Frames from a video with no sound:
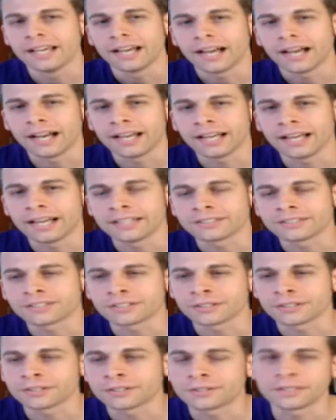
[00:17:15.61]
I
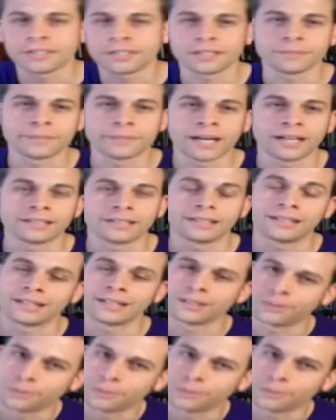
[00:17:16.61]
started thinking about, oh,